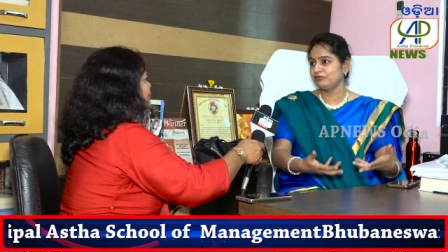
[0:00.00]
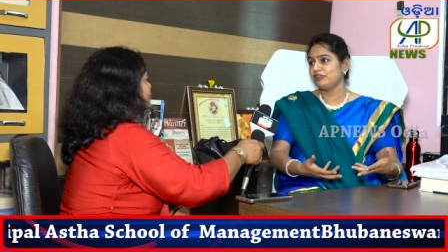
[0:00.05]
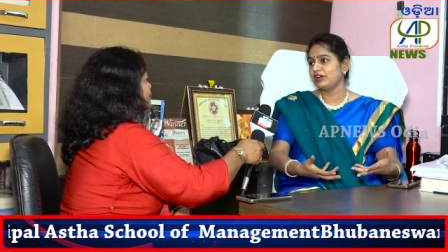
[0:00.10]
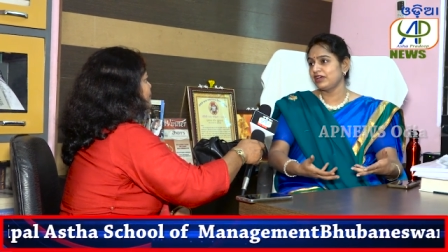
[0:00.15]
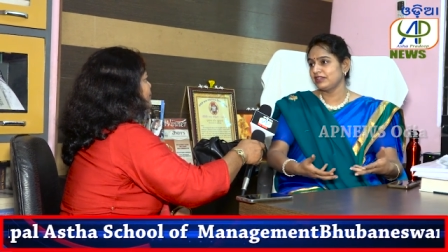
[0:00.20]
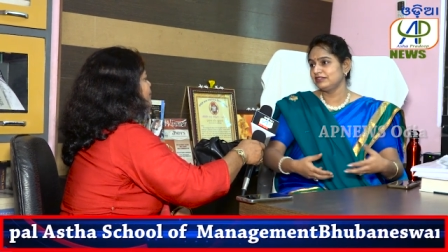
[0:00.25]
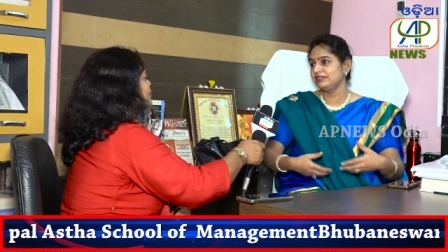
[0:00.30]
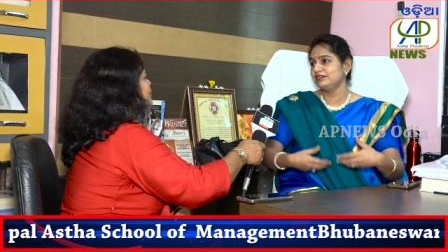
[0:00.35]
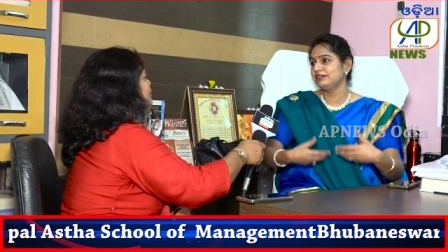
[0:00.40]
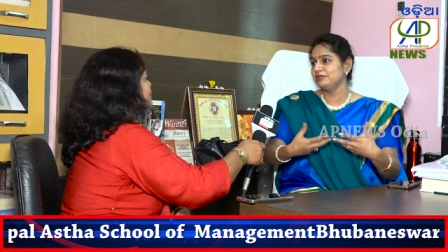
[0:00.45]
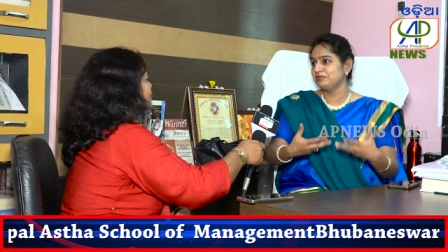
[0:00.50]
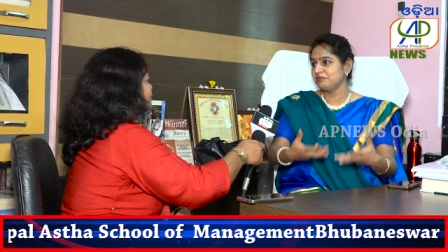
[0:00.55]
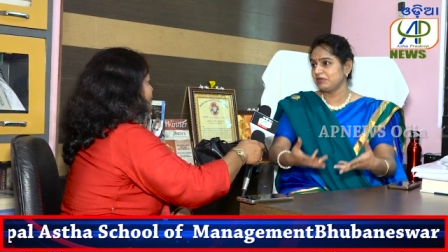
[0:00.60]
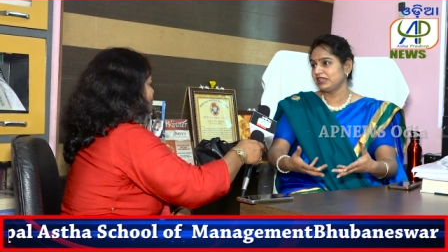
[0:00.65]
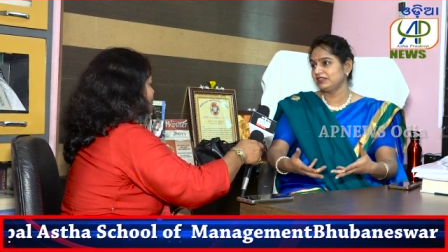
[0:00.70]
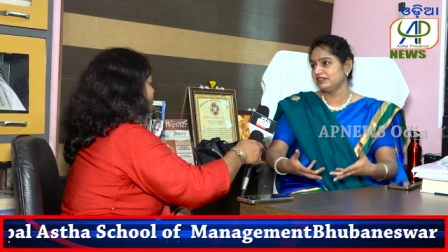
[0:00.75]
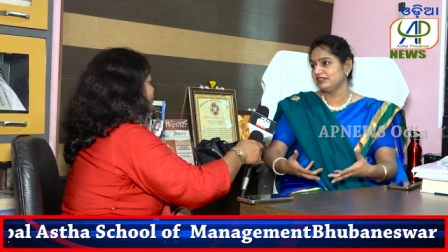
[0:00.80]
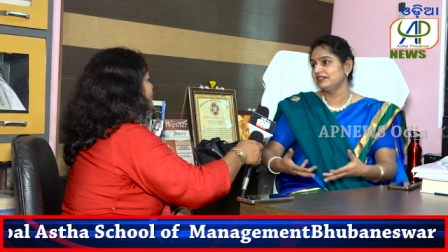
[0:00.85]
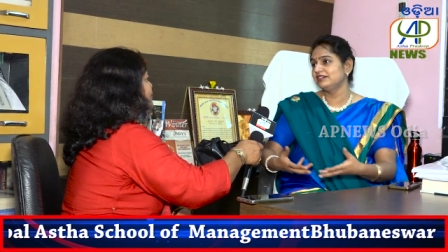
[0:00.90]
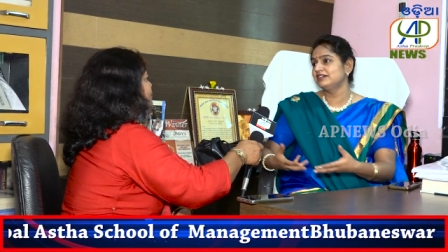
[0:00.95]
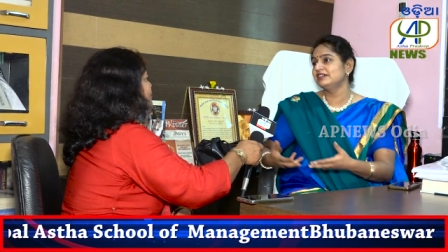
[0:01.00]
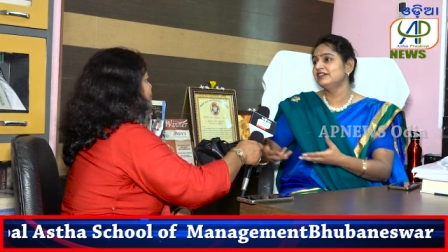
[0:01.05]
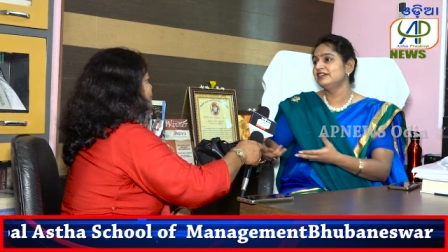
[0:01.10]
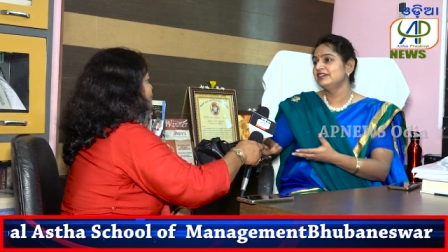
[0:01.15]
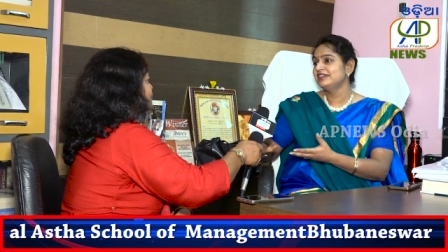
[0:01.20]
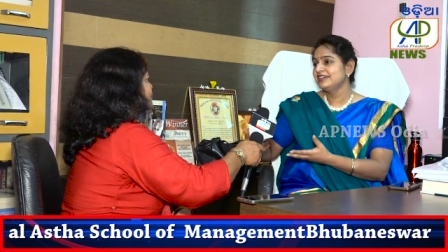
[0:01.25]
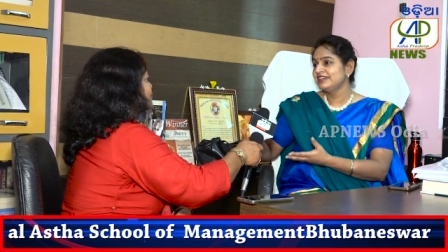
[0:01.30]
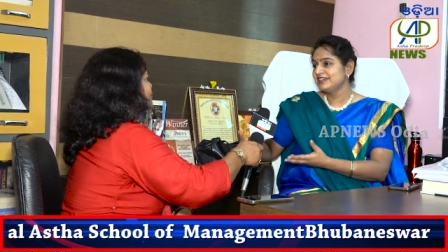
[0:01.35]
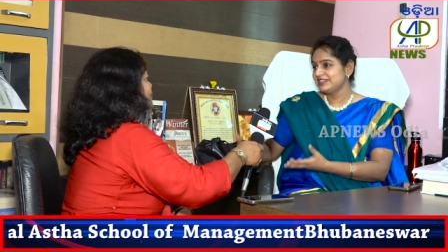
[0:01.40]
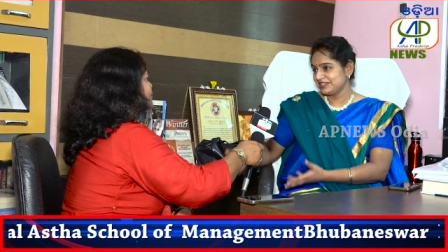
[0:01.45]
father,
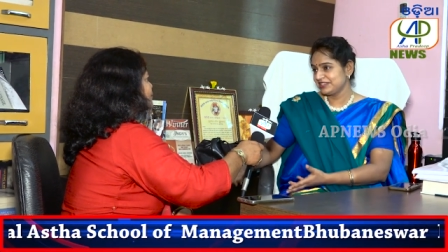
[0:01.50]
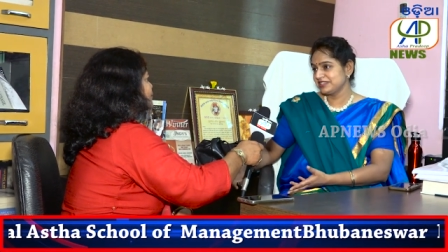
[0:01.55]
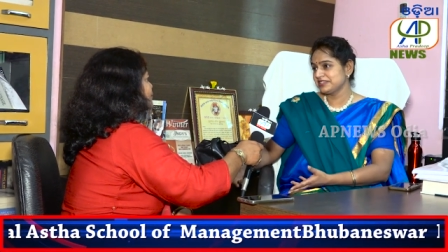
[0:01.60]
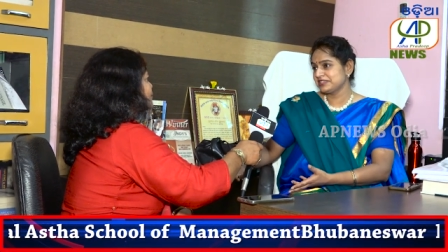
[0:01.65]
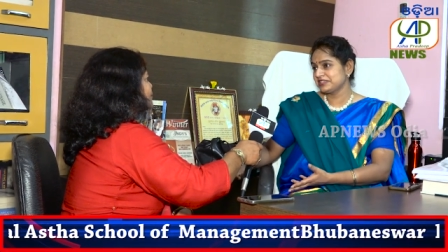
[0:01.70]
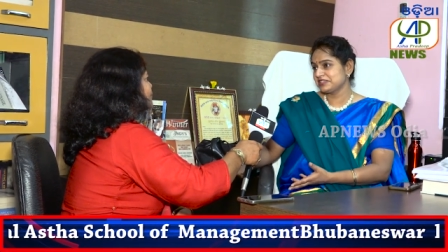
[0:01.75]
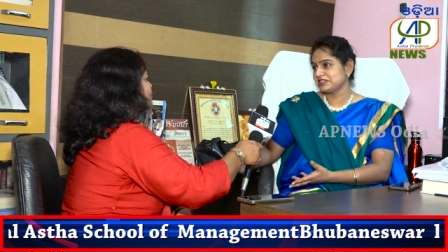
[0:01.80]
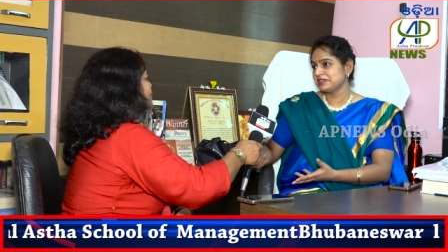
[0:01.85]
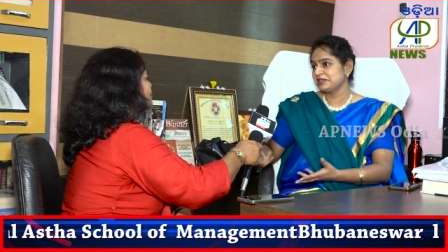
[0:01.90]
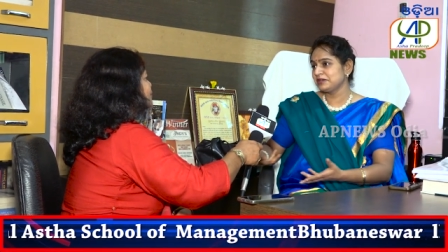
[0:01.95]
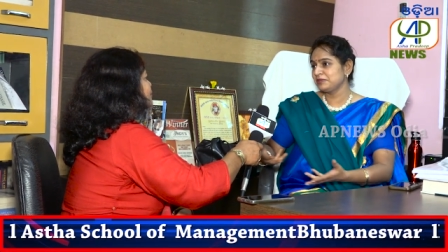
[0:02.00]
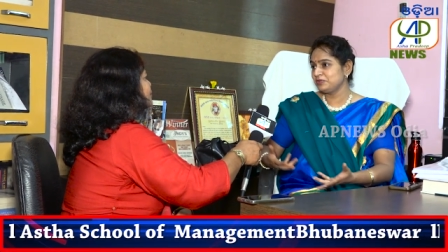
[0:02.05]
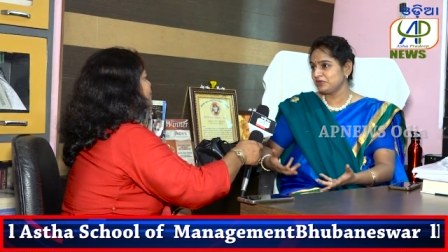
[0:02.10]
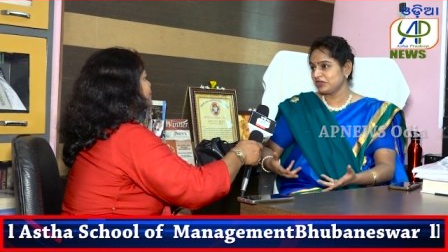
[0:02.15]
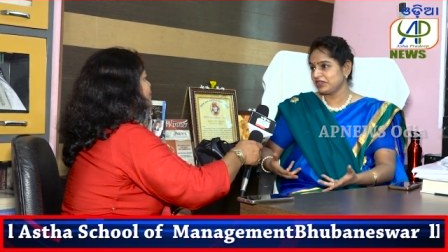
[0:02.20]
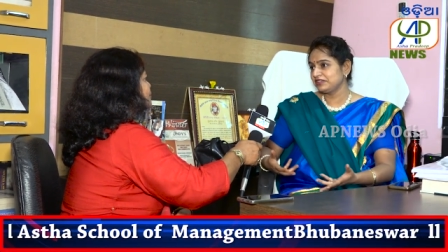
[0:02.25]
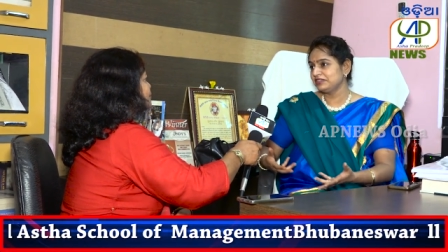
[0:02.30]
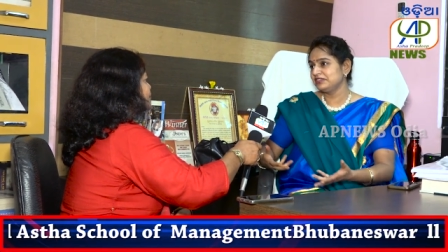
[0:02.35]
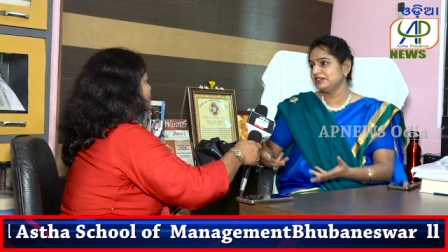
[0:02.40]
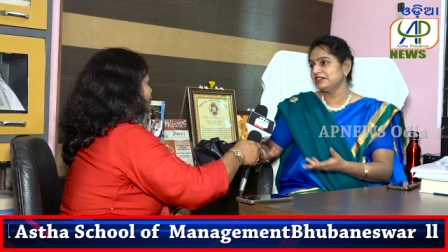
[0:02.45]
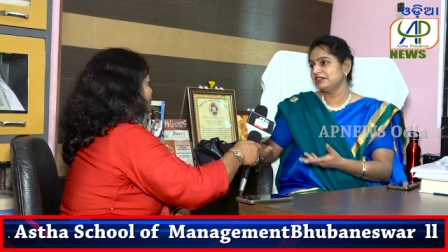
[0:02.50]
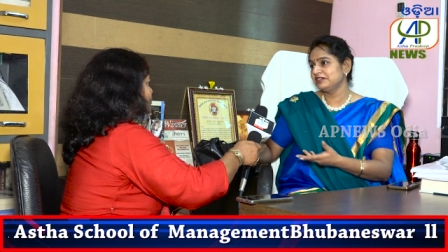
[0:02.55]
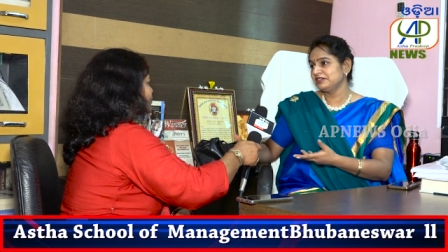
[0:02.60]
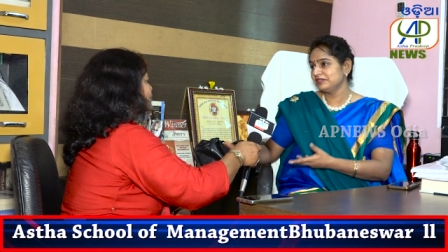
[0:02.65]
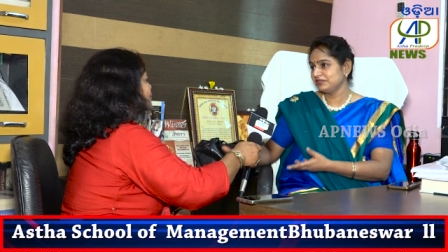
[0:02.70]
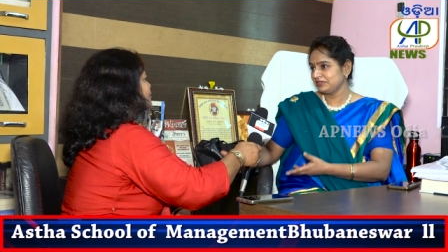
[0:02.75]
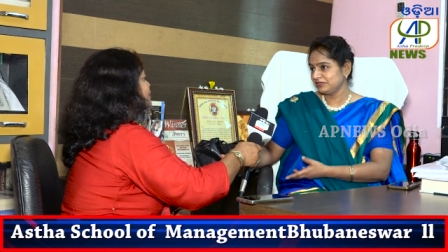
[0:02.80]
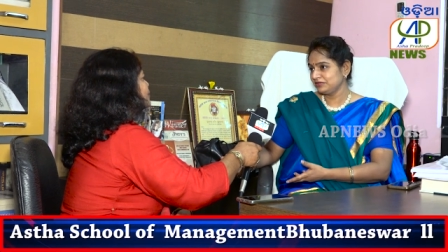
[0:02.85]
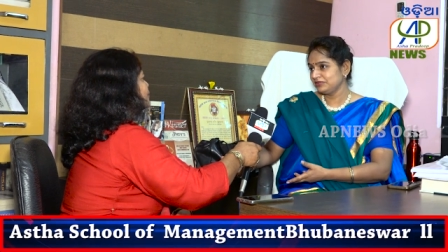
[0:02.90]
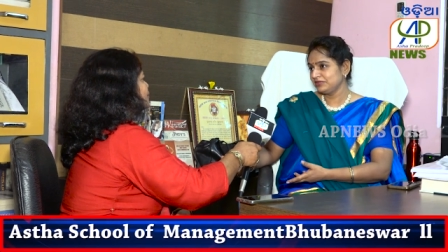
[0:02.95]
mother, sister, brother.